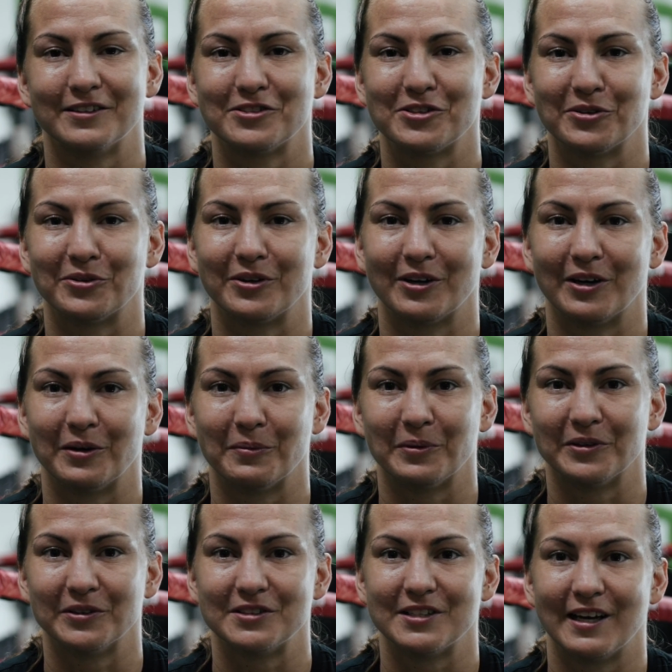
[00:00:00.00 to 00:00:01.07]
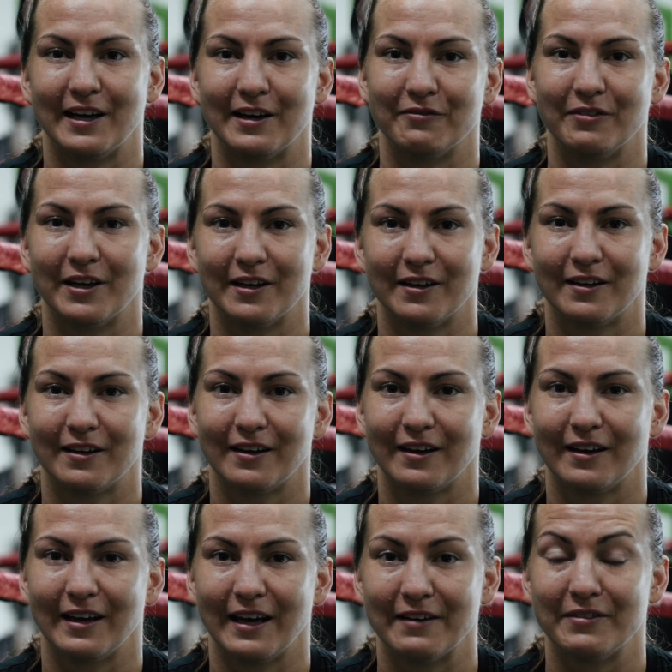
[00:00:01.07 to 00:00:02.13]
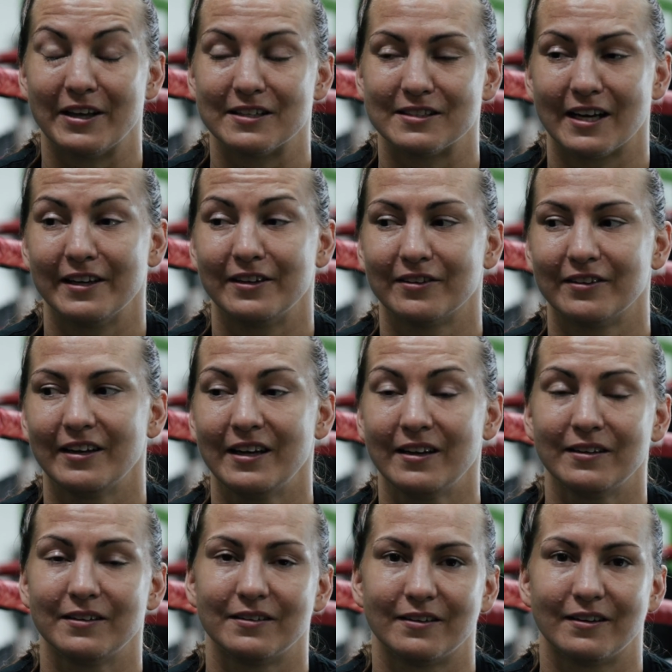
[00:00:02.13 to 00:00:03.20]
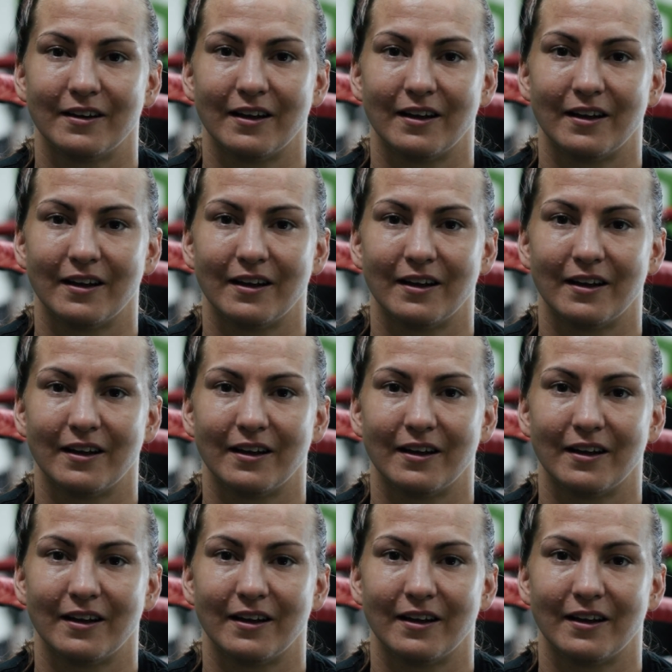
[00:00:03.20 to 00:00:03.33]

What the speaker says: so incredible to have that title and